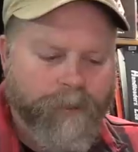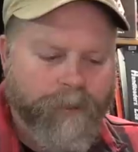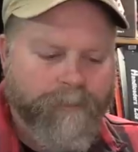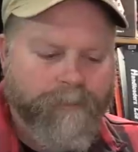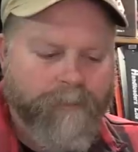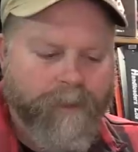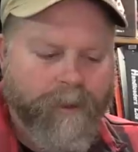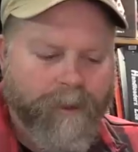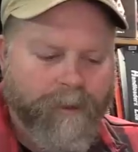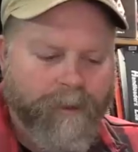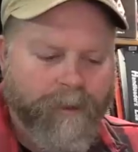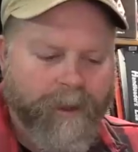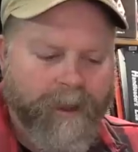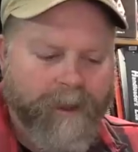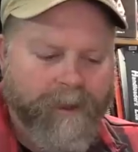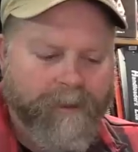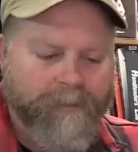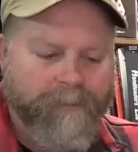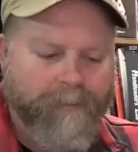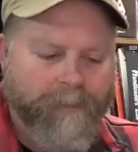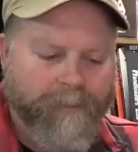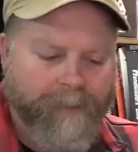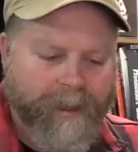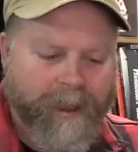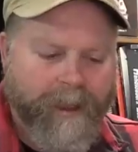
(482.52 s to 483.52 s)
overall length
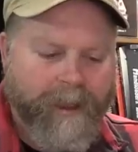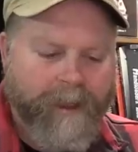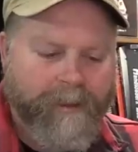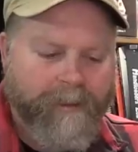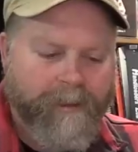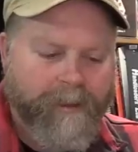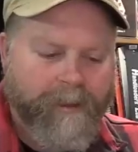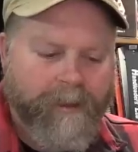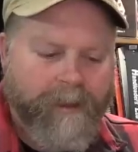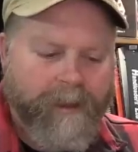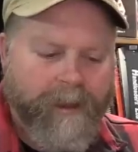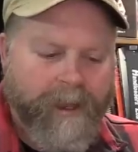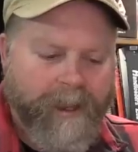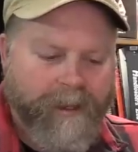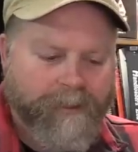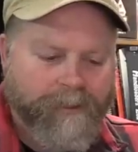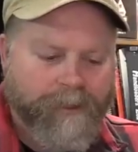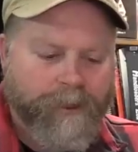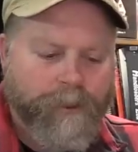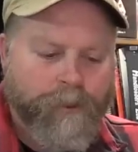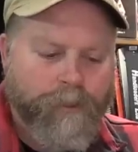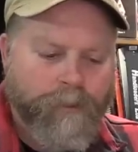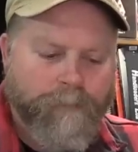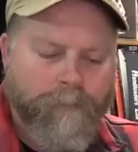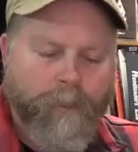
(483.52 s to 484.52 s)
for that at
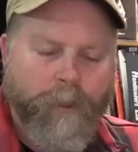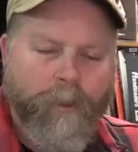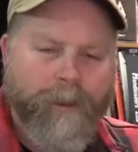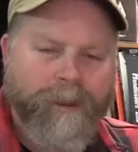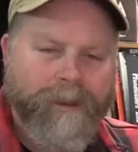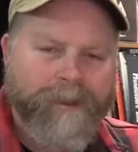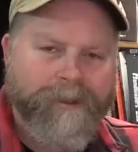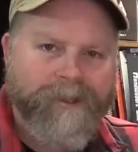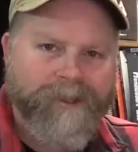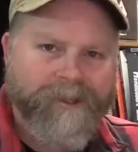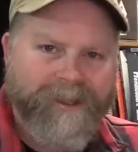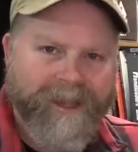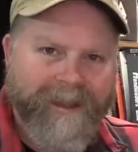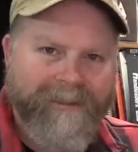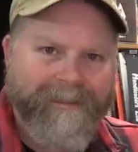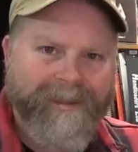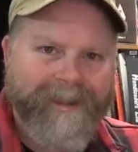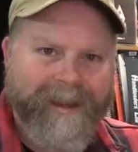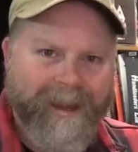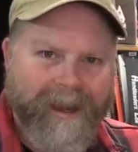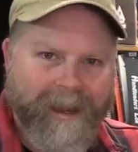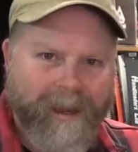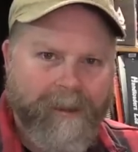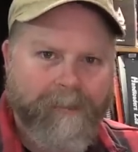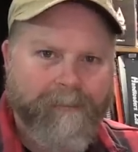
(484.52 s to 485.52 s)

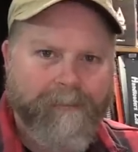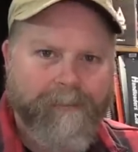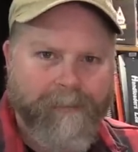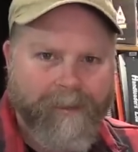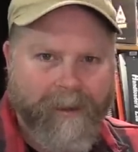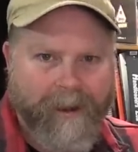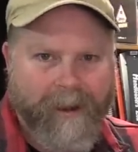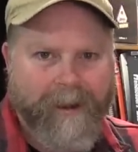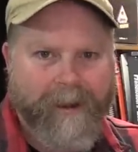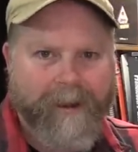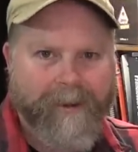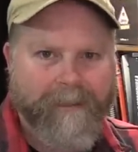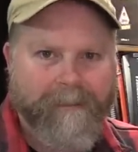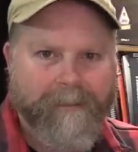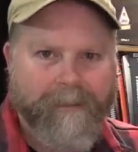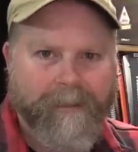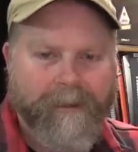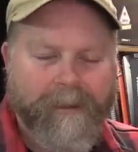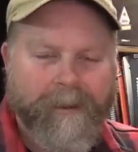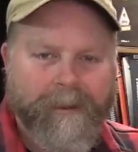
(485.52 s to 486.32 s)
2.785.